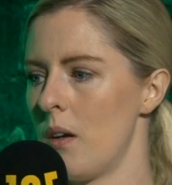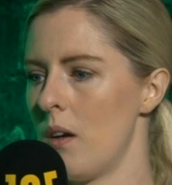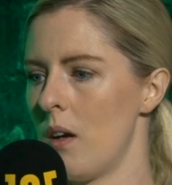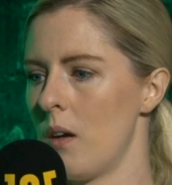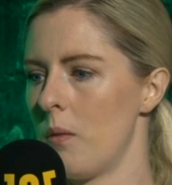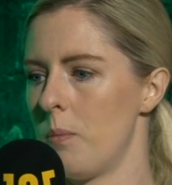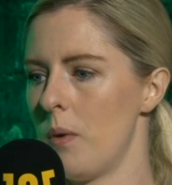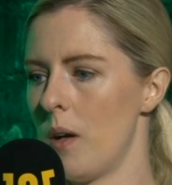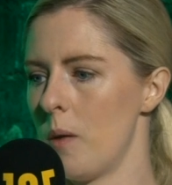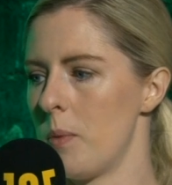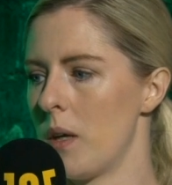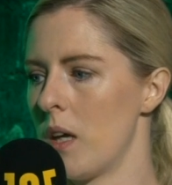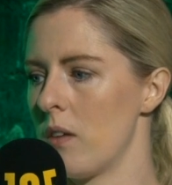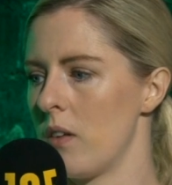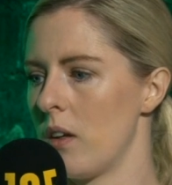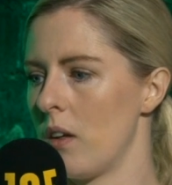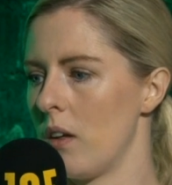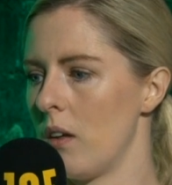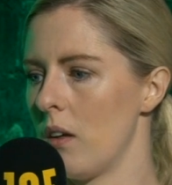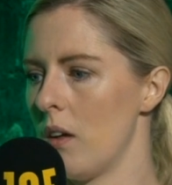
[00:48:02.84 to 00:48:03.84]
I, I'd be
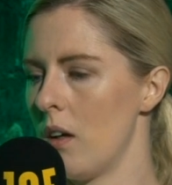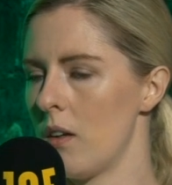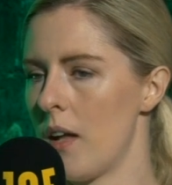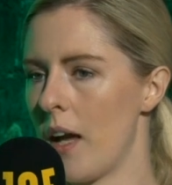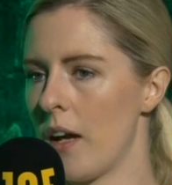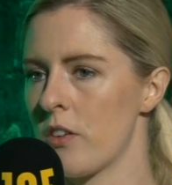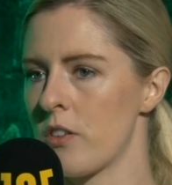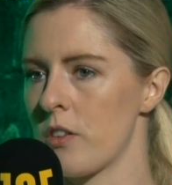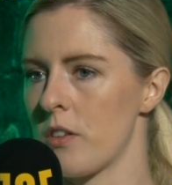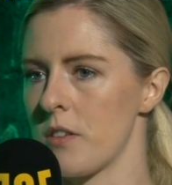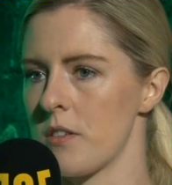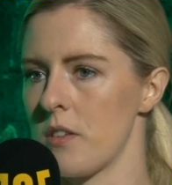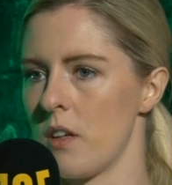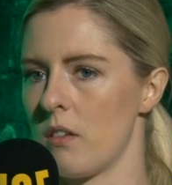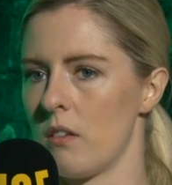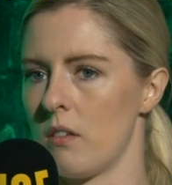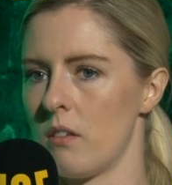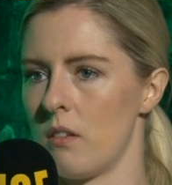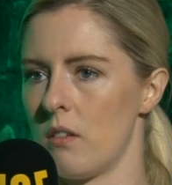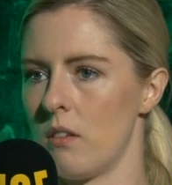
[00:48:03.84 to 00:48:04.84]
giving lectures
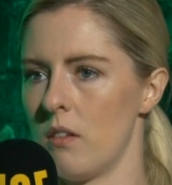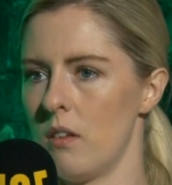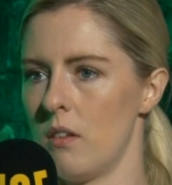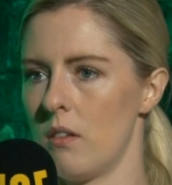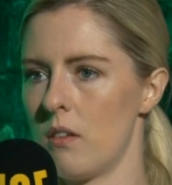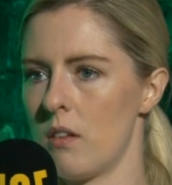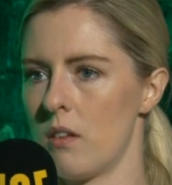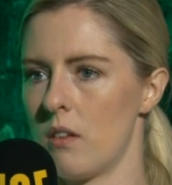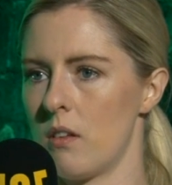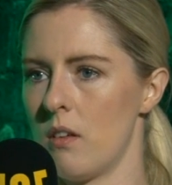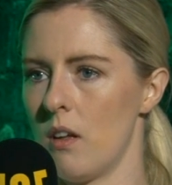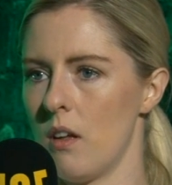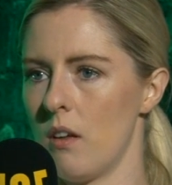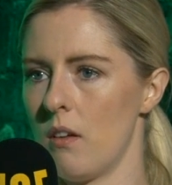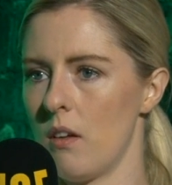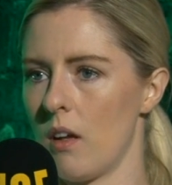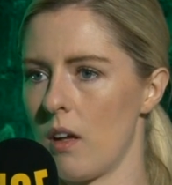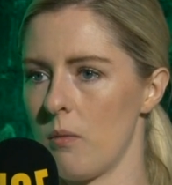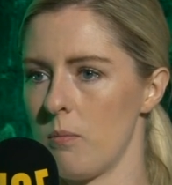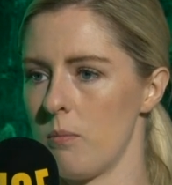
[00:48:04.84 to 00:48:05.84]
on
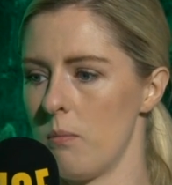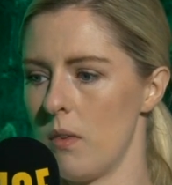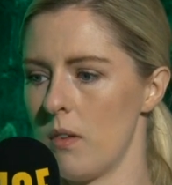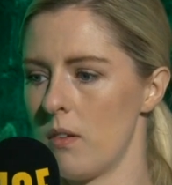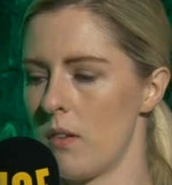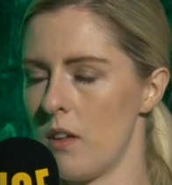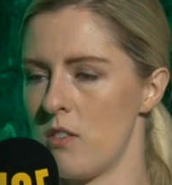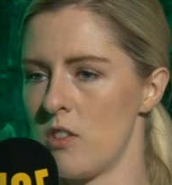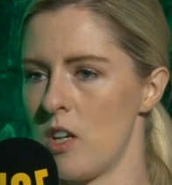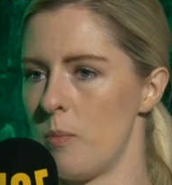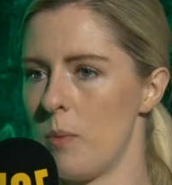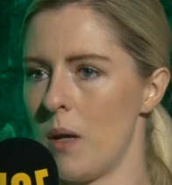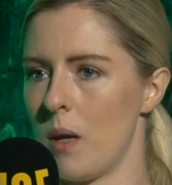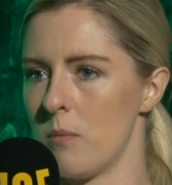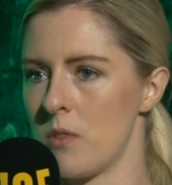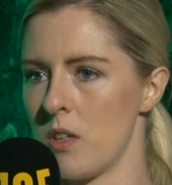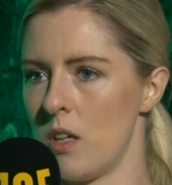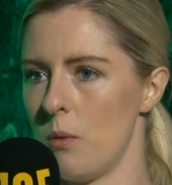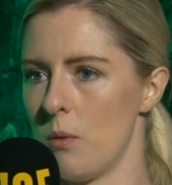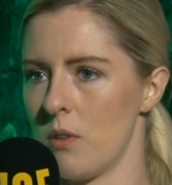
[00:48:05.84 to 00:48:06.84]
like the
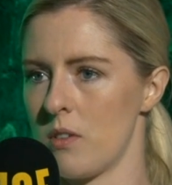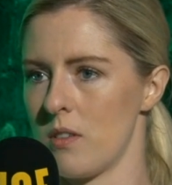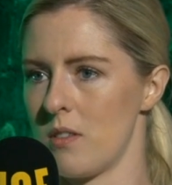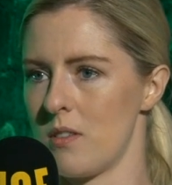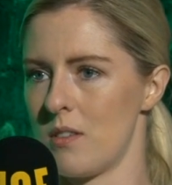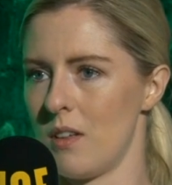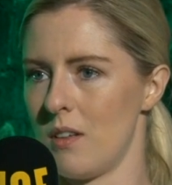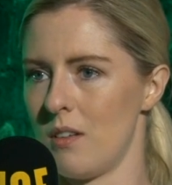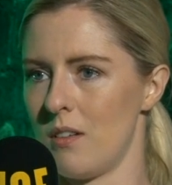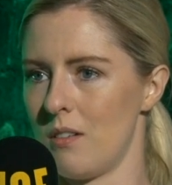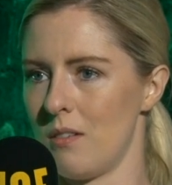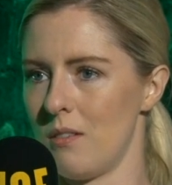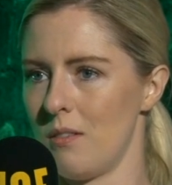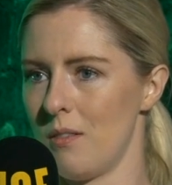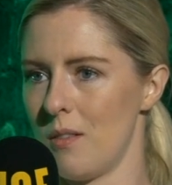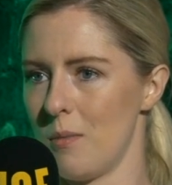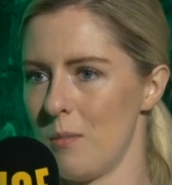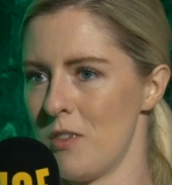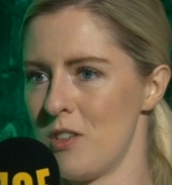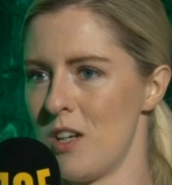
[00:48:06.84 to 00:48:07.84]
GPMG, which is the,
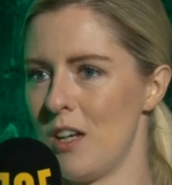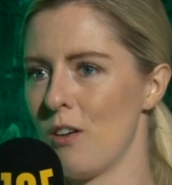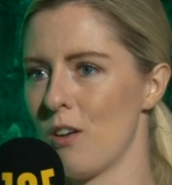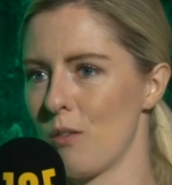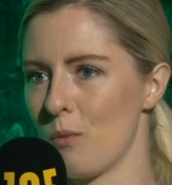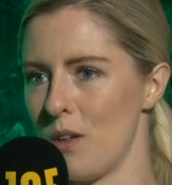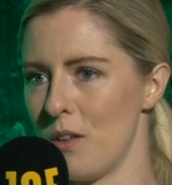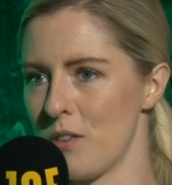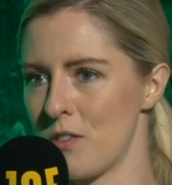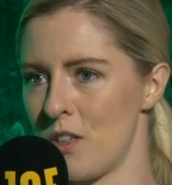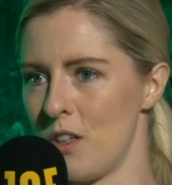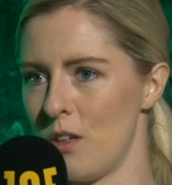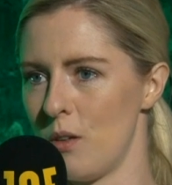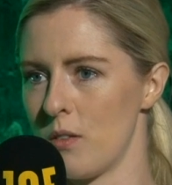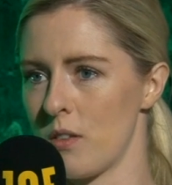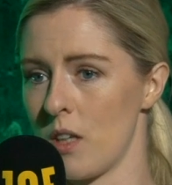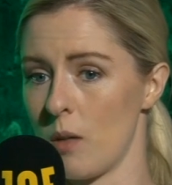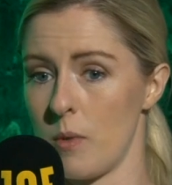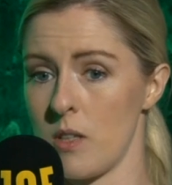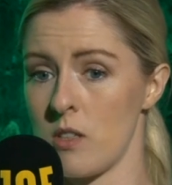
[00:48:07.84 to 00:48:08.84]
the, machine gun we used to
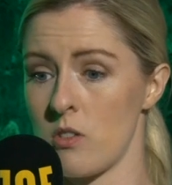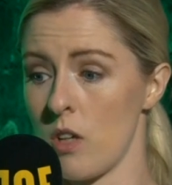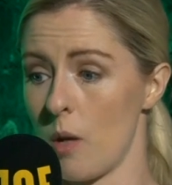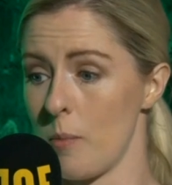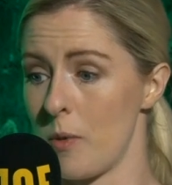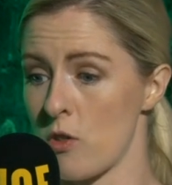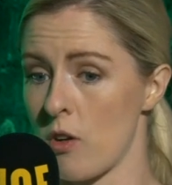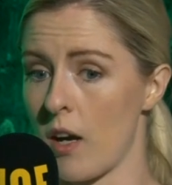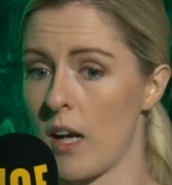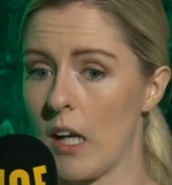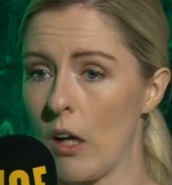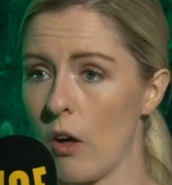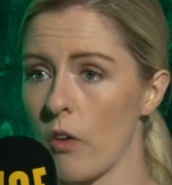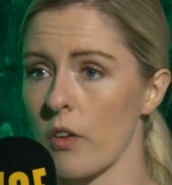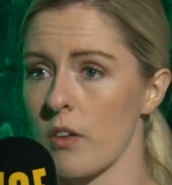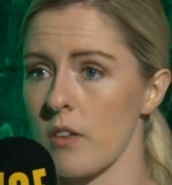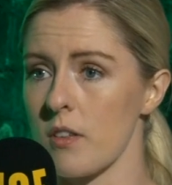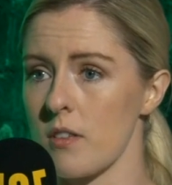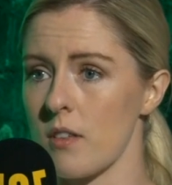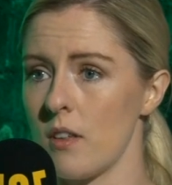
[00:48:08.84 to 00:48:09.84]
use, and I'd be, I'd be training
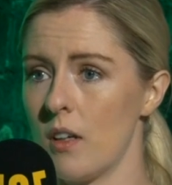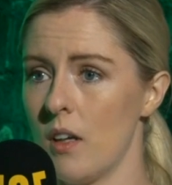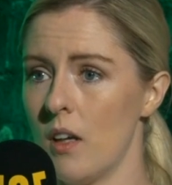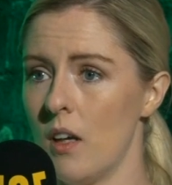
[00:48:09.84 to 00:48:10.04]
others.